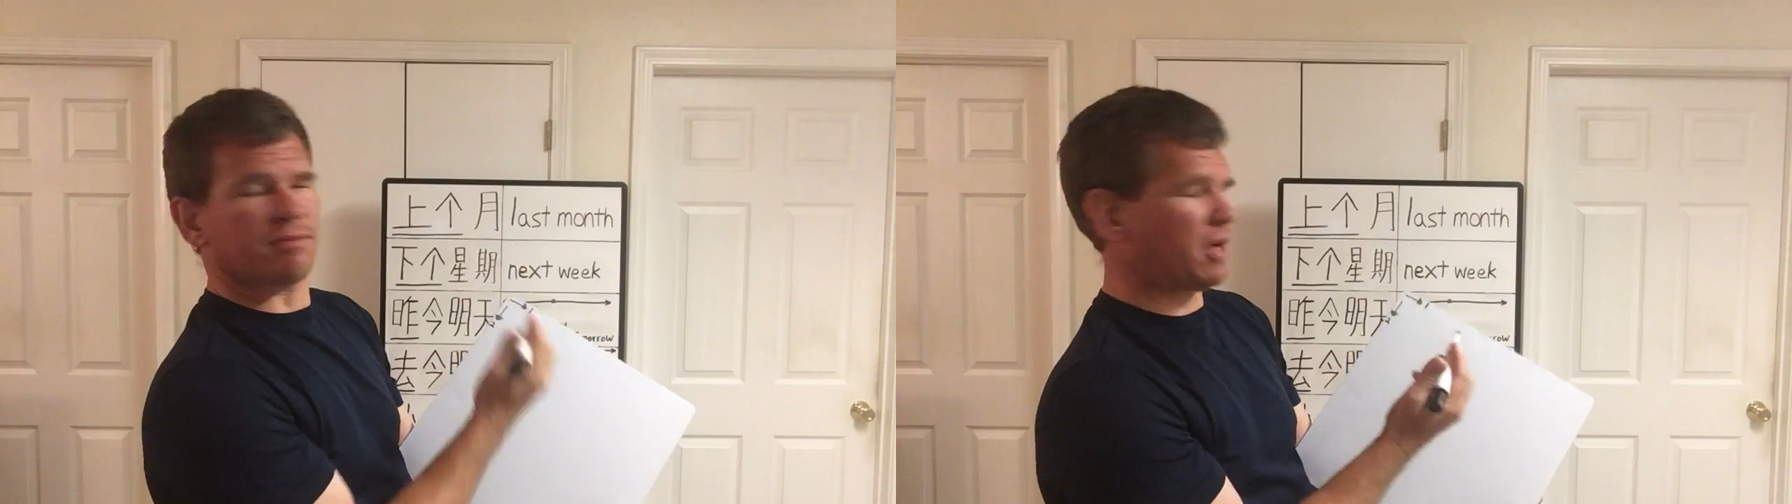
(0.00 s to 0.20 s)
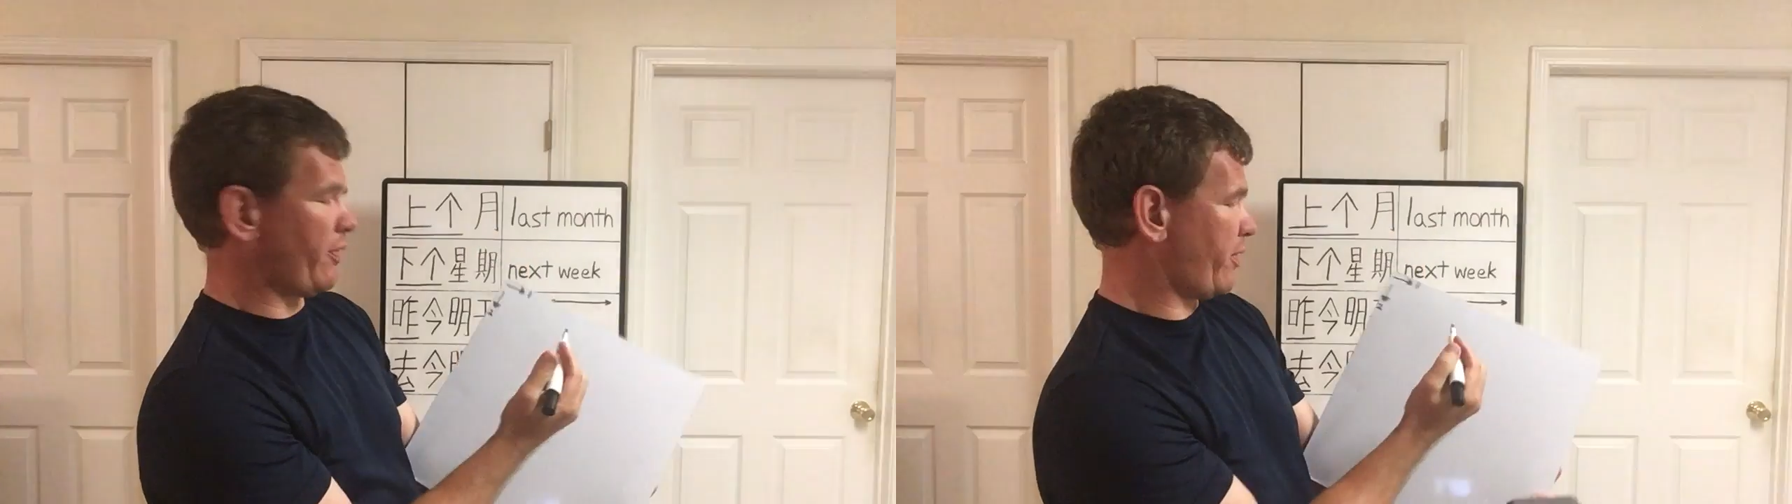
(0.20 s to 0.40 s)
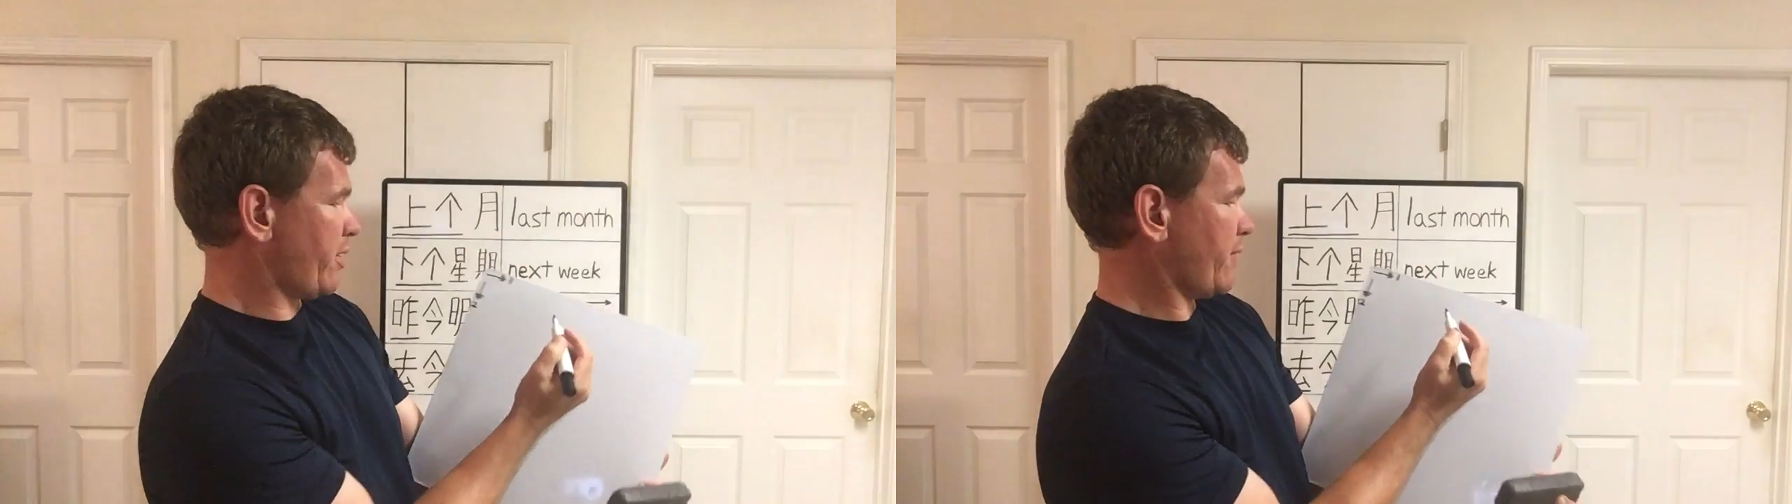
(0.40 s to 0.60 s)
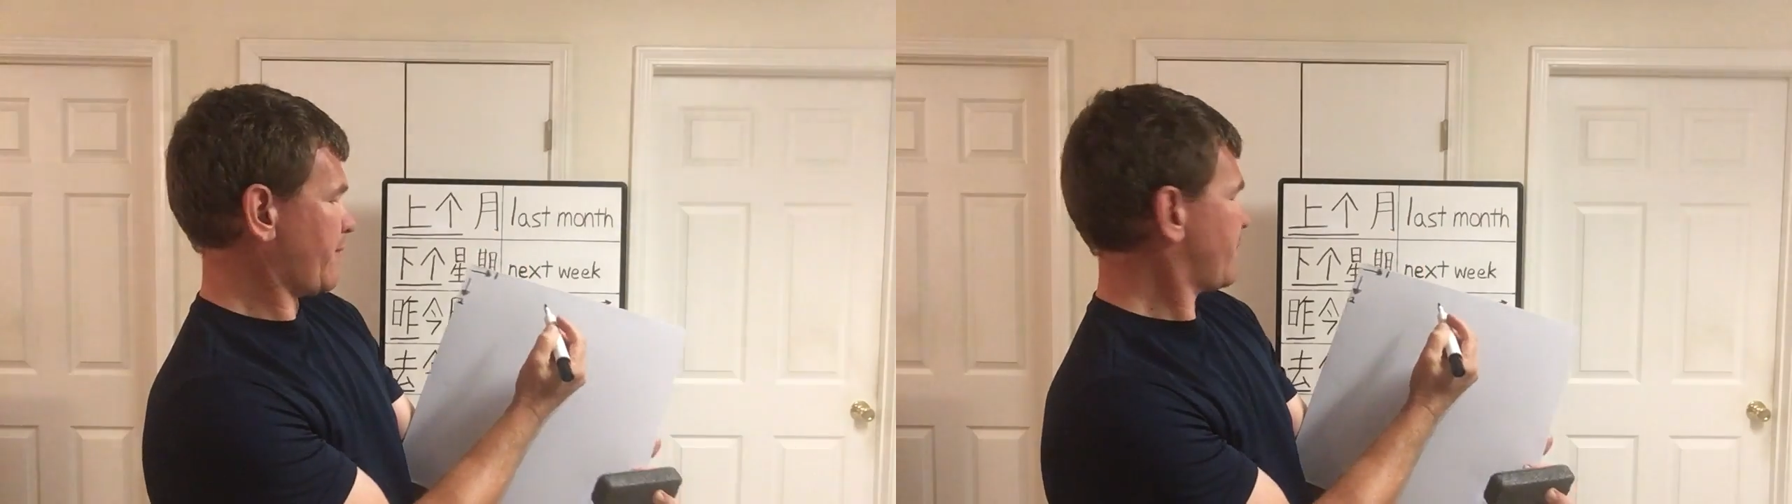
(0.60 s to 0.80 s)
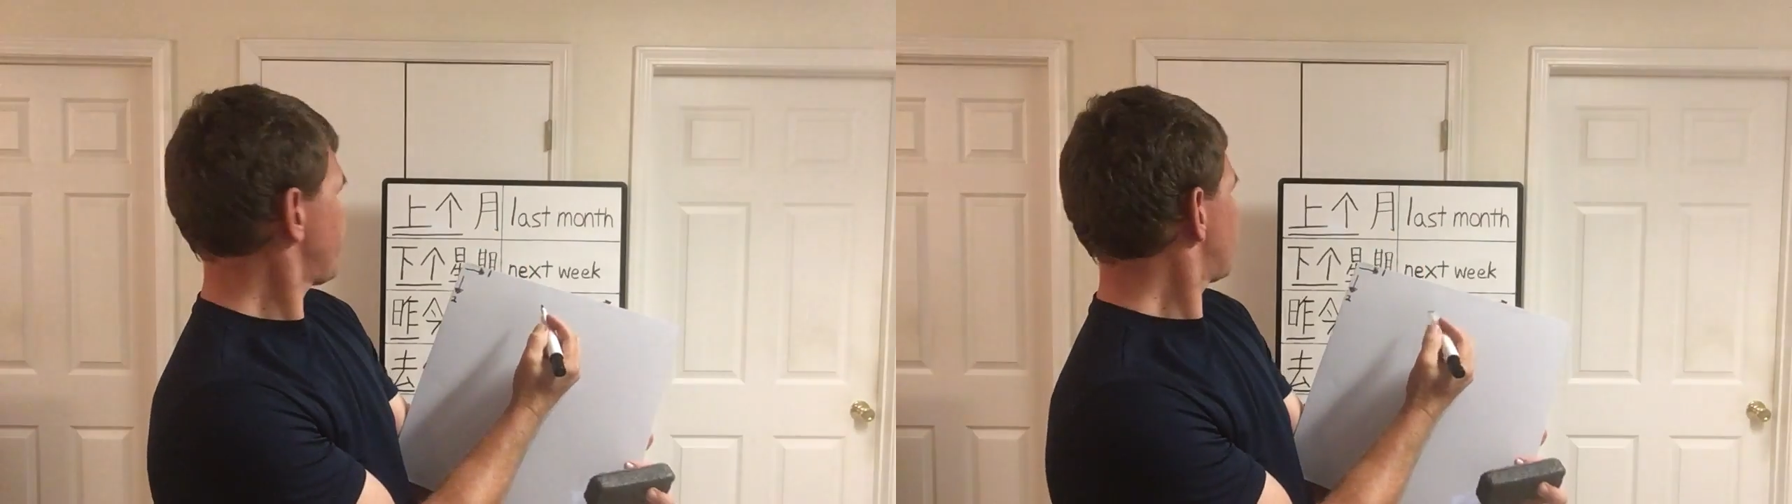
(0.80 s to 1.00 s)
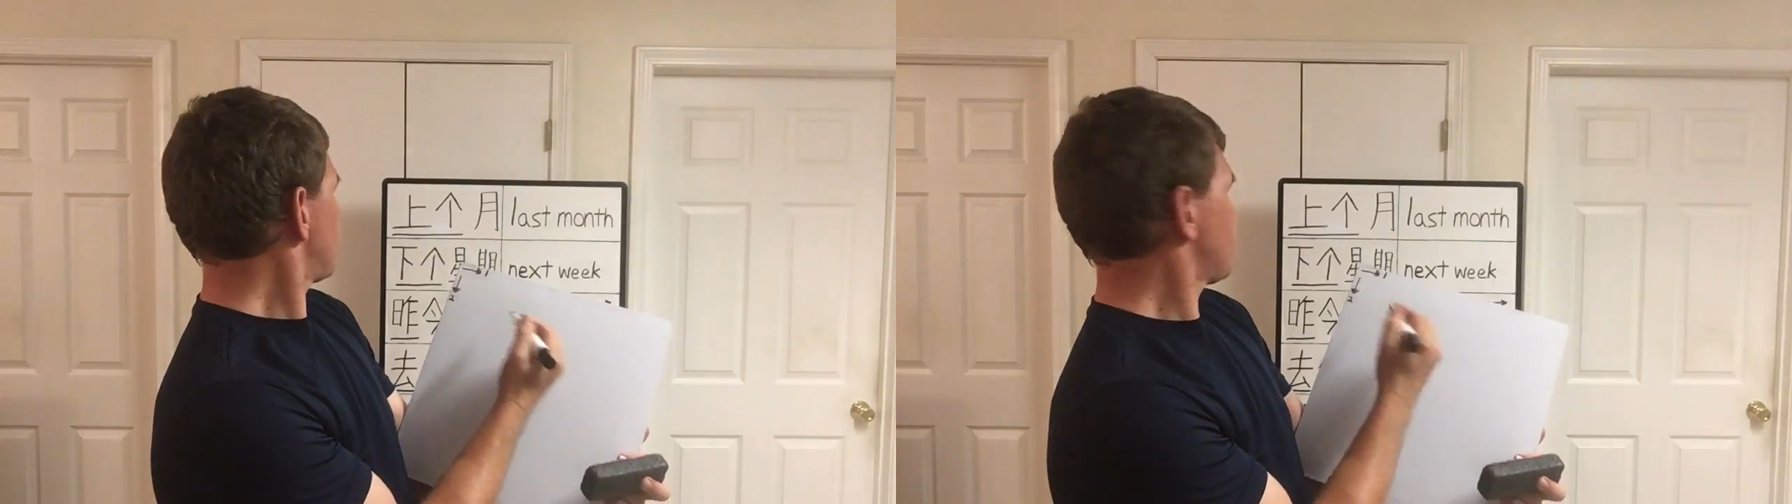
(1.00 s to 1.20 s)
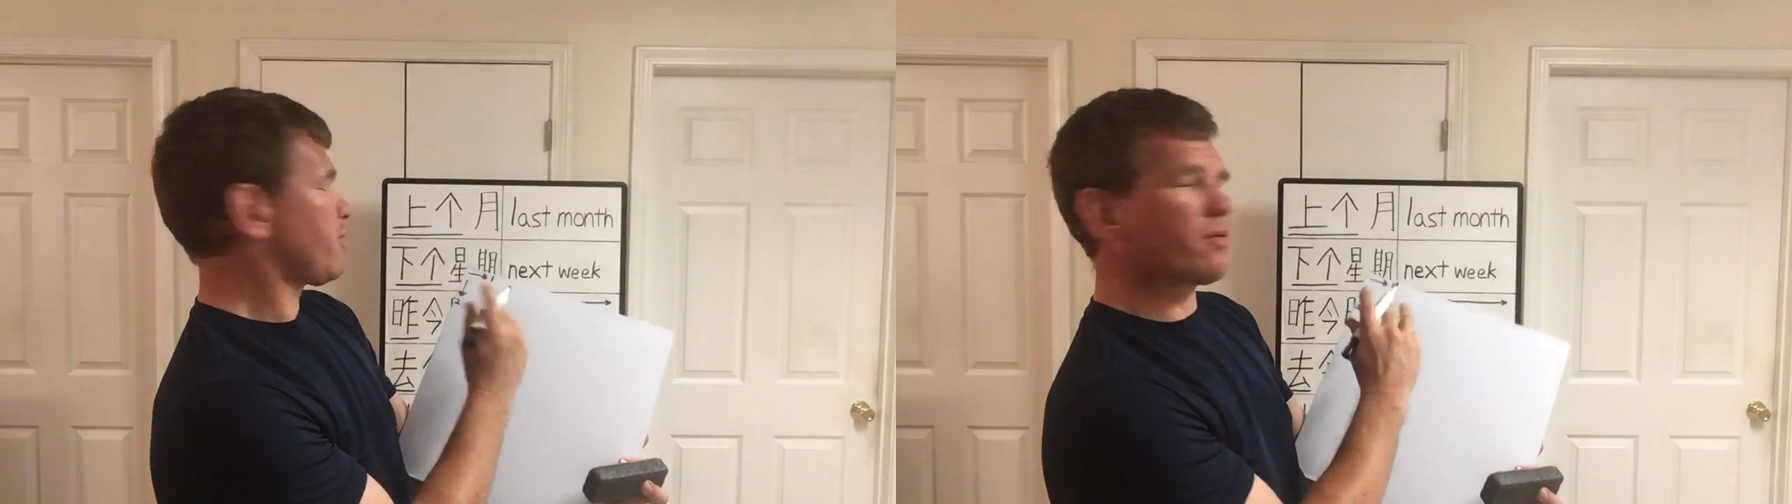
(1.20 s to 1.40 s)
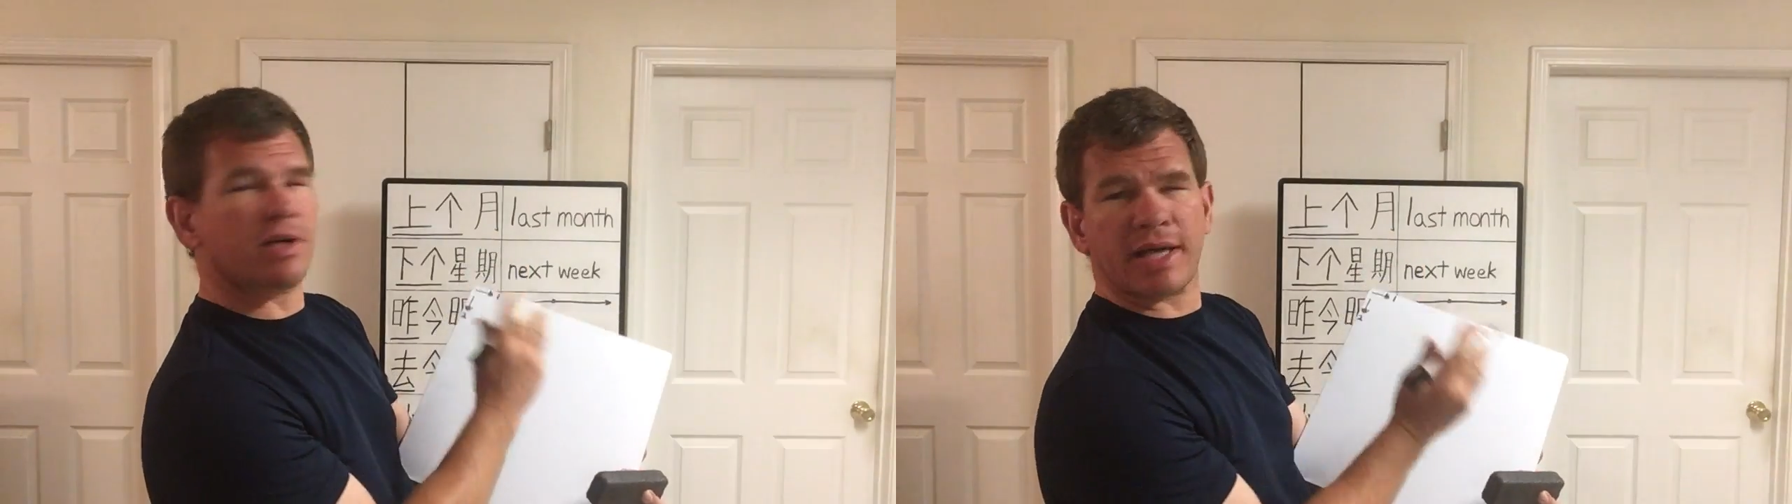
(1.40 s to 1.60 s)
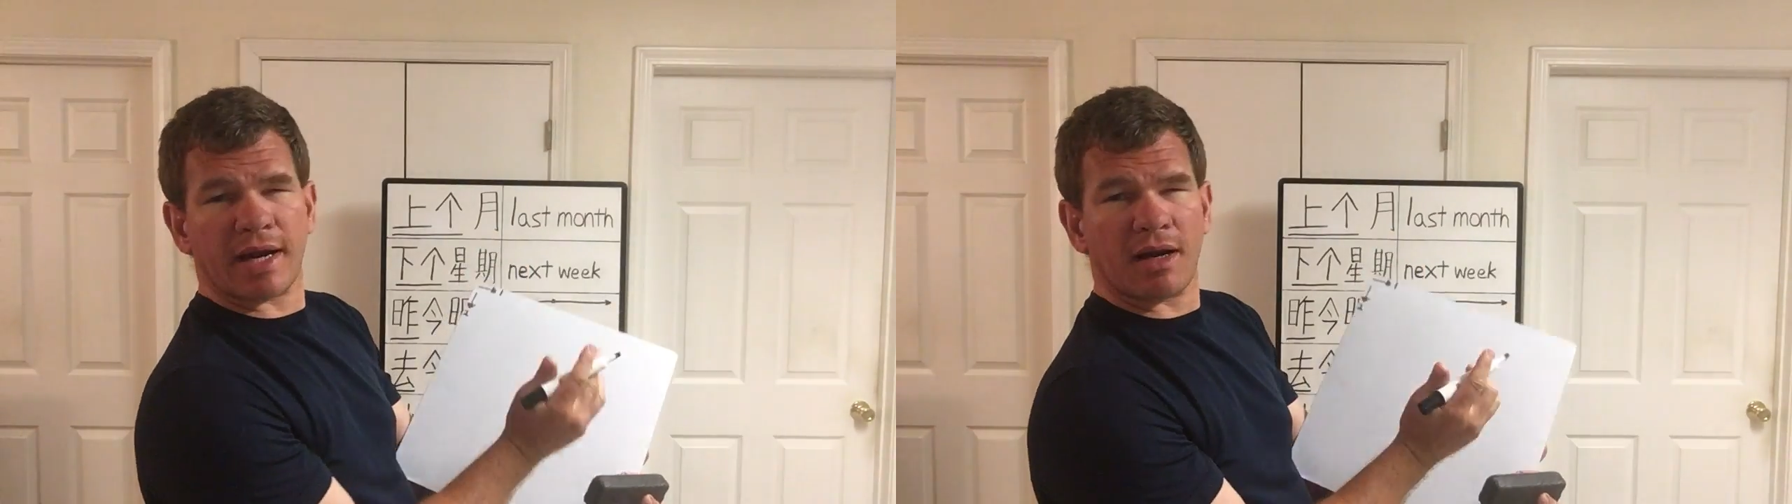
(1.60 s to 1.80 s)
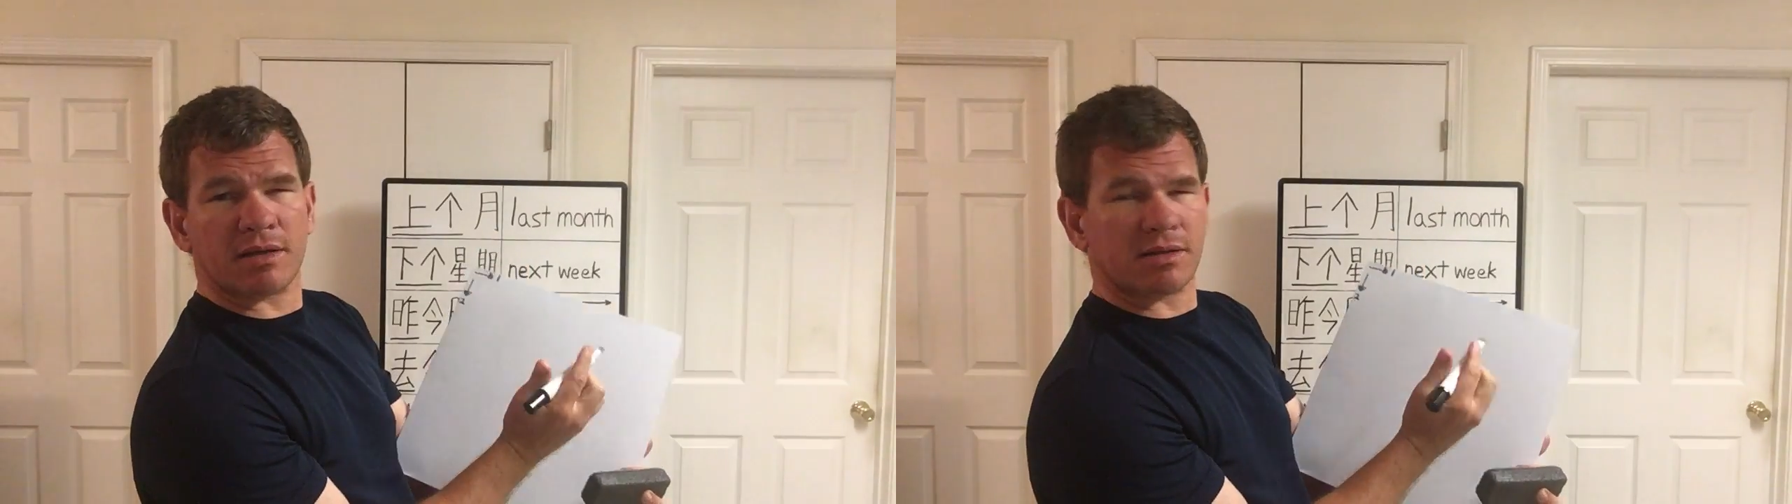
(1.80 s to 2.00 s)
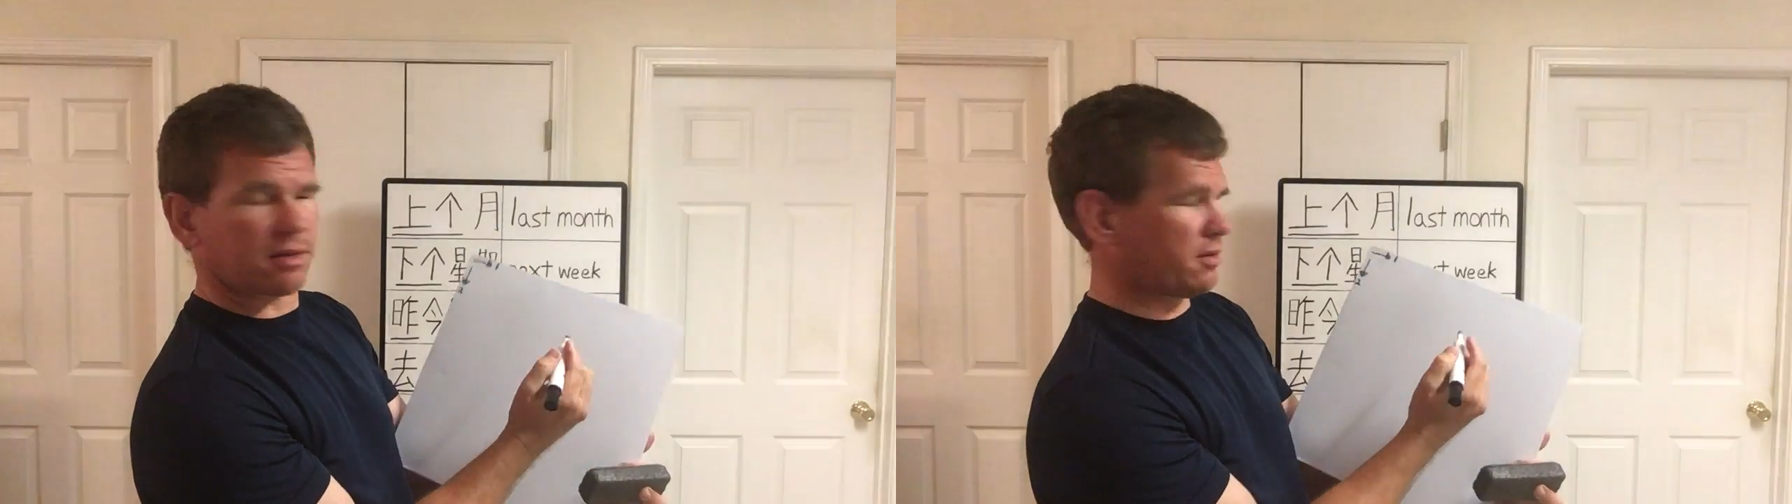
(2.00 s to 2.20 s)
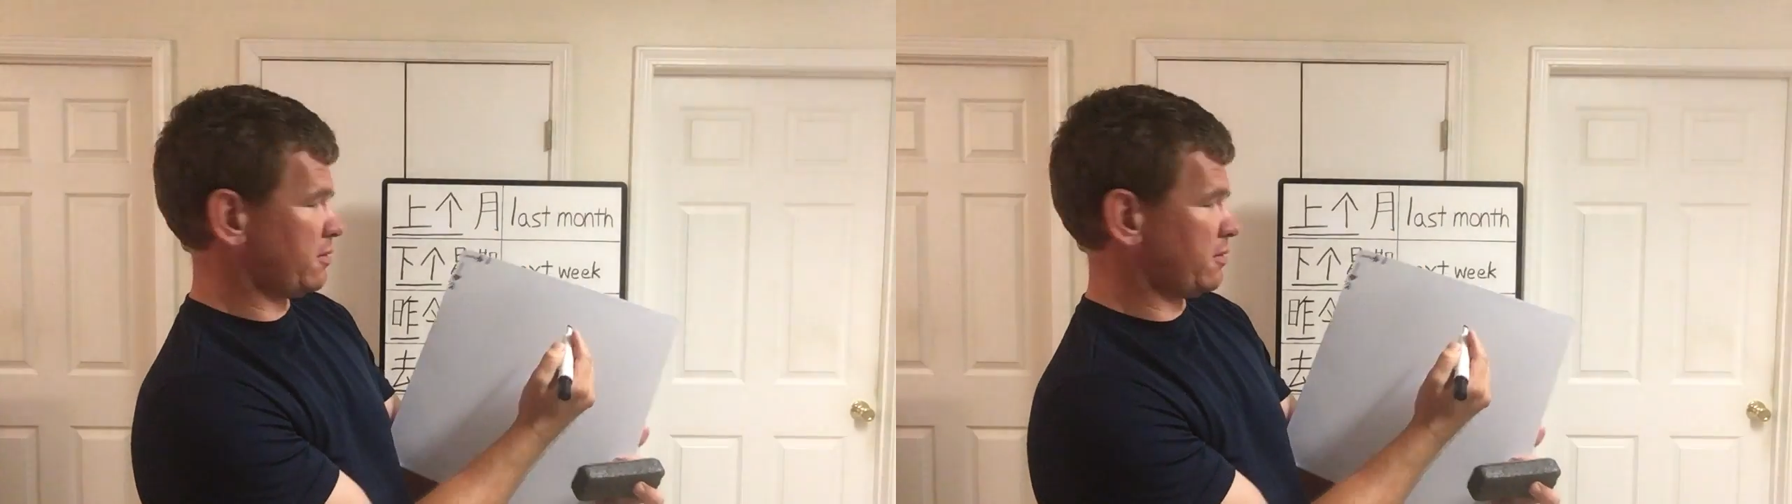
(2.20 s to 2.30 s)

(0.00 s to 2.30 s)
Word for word: month. Three characters.